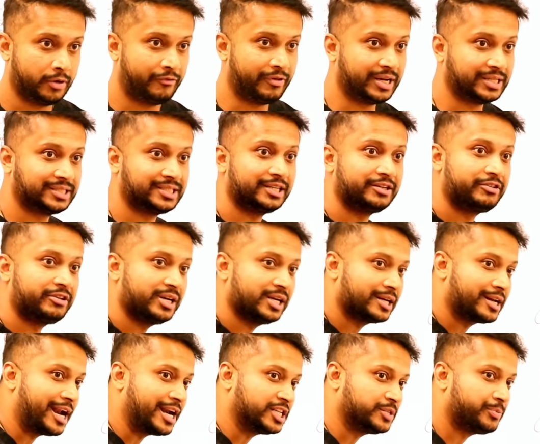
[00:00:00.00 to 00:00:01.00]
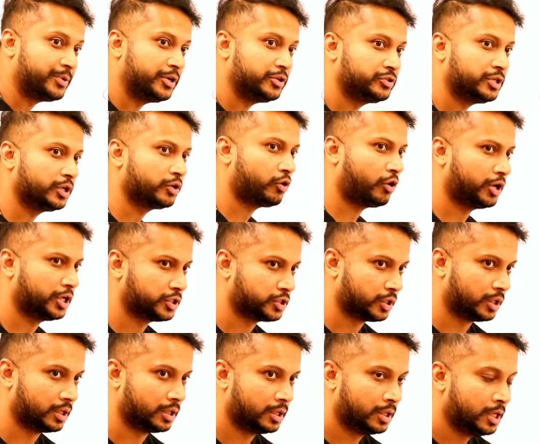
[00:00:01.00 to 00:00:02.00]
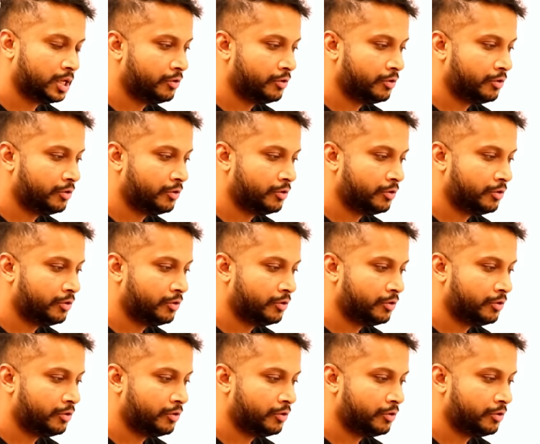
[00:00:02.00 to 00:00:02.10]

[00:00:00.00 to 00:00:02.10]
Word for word: whereas the adrenal gland is producing cortisol.